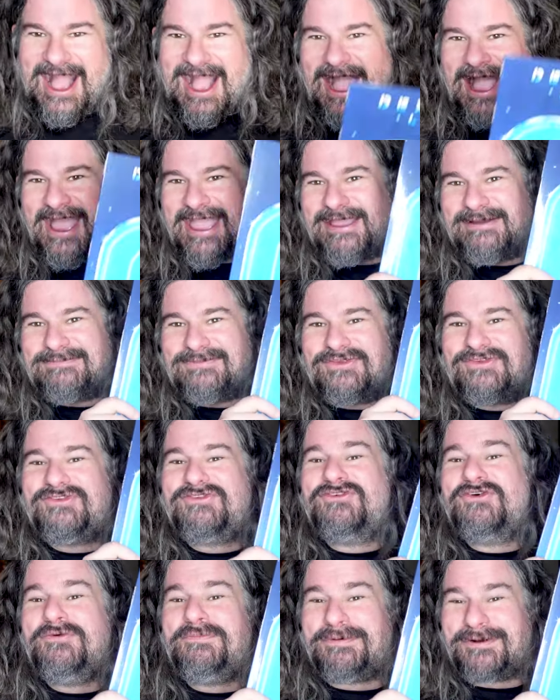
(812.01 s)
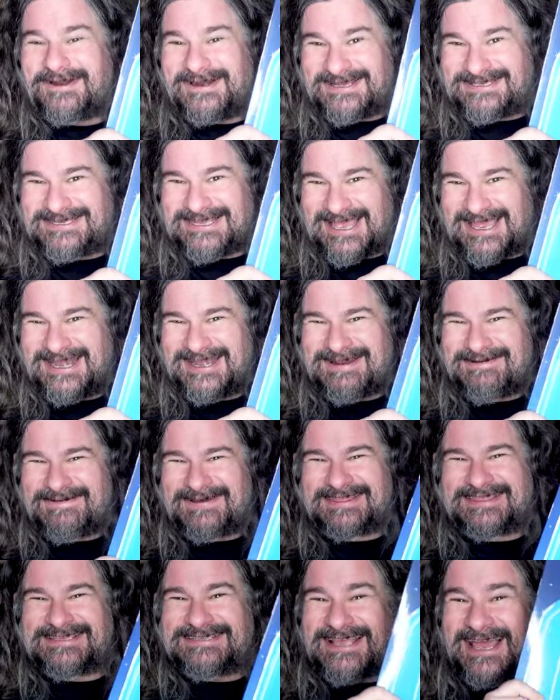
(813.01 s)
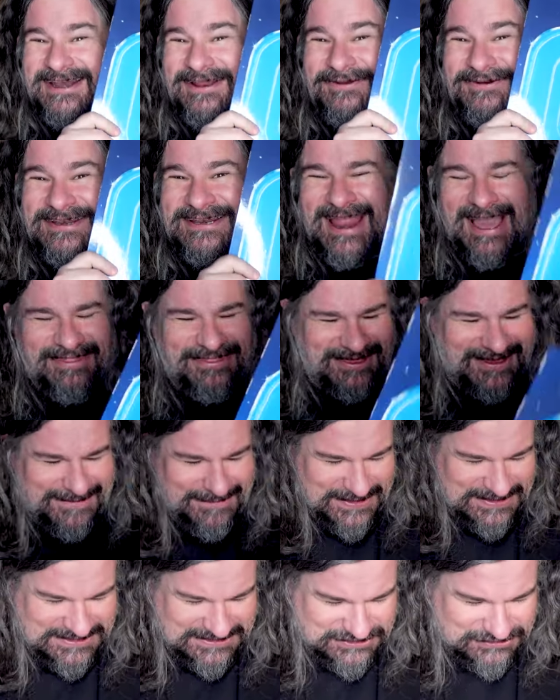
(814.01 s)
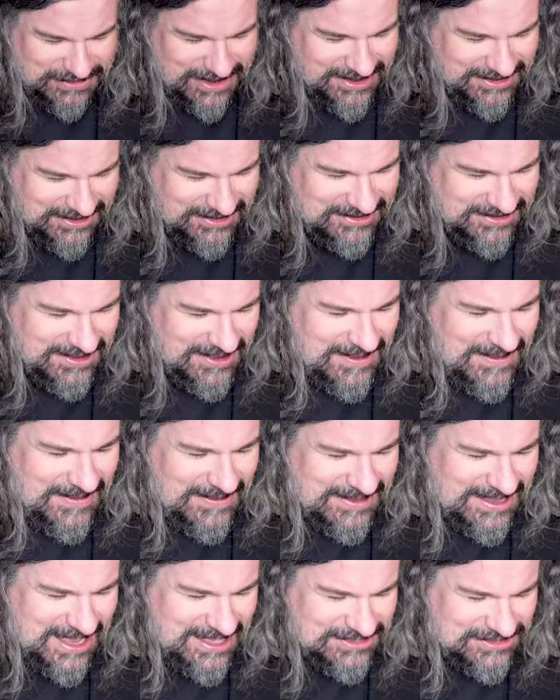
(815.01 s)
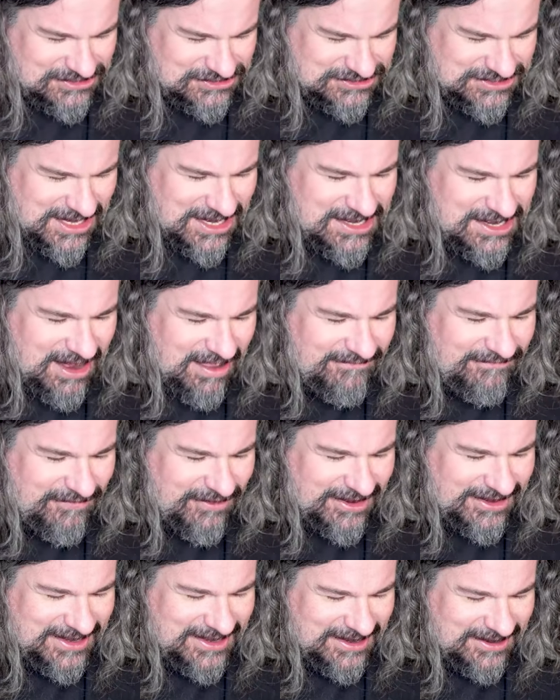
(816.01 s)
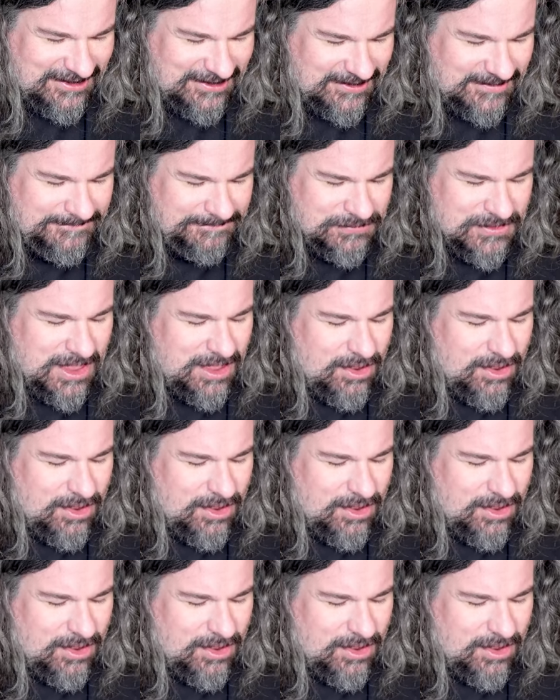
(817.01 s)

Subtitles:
I am super excited about this. I know nothing about this record, yet there's enough on here.